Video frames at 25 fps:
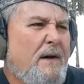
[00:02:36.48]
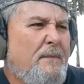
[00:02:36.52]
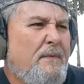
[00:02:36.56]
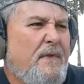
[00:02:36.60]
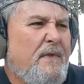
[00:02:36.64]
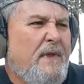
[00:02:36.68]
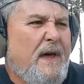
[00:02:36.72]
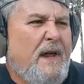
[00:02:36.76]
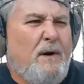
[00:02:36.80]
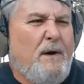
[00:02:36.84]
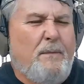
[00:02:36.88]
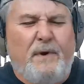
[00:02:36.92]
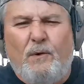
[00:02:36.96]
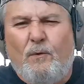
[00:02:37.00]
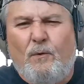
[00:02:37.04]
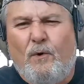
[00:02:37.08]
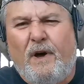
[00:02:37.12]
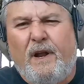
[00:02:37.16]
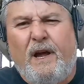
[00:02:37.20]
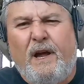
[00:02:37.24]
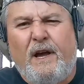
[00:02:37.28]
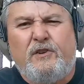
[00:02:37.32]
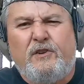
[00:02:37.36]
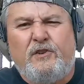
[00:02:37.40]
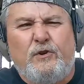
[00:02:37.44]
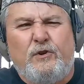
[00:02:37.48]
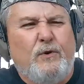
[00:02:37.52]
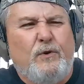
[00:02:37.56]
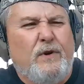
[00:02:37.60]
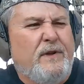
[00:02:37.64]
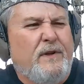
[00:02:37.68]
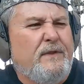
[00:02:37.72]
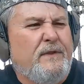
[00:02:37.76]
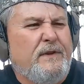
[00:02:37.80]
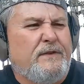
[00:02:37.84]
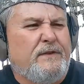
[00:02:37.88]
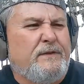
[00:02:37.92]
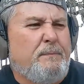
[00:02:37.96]
That'll be what I shoot
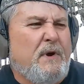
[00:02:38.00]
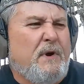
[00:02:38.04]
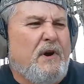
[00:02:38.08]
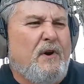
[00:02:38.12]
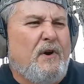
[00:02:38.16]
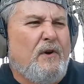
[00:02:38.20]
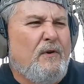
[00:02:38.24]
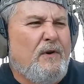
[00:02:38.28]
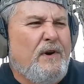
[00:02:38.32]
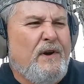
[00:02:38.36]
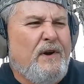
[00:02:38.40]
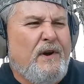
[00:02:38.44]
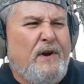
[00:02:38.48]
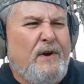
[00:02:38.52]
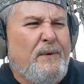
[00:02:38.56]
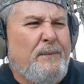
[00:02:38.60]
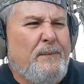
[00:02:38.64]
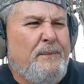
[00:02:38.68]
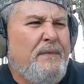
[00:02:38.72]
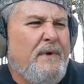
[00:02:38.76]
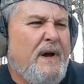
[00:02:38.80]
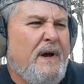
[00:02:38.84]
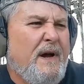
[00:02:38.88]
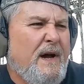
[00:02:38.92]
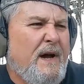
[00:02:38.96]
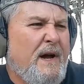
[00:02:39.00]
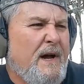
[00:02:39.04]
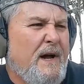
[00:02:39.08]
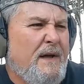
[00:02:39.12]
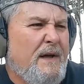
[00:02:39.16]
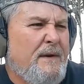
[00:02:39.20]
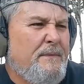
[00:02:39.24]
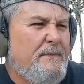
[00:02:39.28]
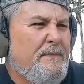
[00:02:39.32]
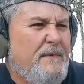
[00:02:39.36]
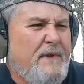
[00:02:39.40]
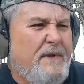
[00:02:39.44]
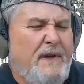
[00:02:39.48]
in this barrel here.
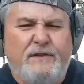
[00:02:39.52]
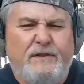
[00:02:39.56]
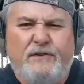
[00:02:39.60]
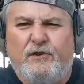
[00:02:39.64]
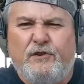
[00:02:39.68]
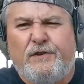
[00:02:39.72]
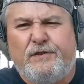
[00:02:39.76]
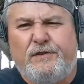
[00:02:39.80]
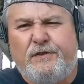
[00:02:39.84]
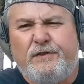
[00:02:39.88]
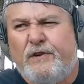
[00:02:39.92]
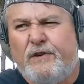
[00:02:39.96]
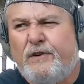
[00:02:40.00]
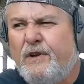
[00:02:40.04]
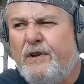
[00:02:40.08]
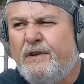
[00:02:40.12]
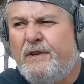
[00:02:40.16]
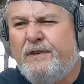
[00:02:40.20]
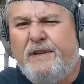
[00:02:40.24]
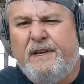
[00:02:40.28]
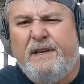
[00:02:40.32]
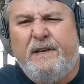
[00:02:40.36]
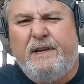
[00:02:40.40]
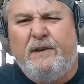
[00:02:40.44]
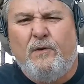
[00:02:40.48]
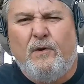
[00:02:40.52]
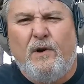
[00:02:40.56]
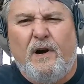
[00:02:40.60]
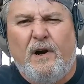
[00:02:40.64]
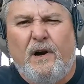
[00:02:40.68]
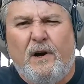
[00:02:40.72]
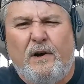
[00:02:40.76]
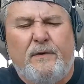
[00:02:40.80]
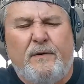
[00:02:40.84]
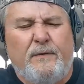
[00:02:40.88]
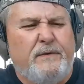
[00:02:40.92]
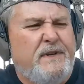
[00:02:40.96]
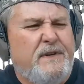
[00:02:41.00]
That's just to continue
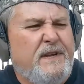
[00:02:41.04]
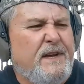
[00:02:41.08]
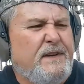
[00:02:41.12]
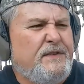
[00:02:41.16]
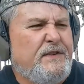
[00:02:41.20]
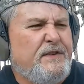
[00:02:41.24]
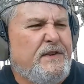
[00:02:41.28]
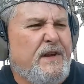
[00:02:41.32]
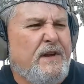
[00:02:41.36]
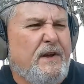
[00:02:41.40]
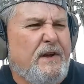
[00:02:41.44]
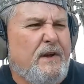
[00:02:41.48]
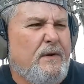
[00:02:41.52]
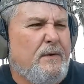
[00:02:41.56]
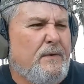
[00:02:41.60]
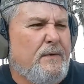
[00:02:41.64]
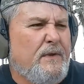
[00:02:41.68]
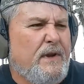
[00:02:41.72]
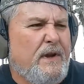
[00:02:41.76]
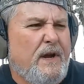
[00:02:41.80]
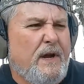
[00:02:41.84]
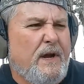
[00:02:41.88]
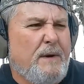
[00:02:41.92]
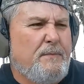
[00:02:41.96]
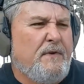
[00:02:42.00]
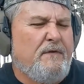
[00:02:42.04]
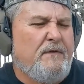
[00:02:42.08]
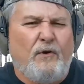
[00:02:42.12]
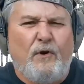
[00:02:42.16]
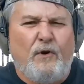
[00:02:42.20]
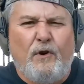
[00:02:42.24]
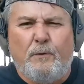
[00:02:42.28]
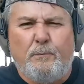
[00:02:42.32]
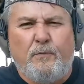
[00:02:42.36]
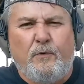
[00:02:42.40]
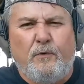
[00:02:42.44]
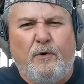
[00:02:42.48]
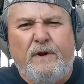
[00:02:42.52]
our testing on the
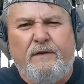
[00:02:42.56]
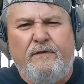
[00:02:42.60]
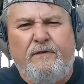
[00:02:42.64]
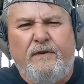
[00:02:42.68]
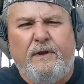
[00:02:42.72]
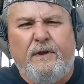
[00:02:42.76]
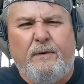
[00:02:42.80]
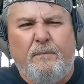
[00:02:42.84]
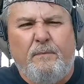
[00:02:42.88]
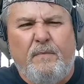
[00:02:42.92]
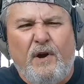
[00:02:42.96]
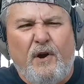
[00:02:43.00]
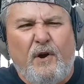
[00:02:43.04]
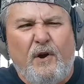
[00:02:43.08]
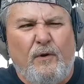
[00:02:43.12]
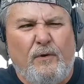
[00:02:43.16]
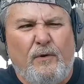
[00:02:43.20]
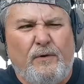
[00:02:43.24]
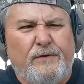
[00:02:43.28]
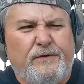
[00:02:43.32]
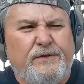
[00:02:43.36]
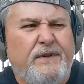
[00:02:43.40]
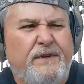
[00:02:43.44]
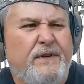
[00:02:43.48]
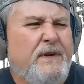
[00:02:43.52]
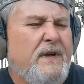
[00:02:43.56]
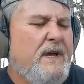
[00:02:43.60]
preferred prefit barrels.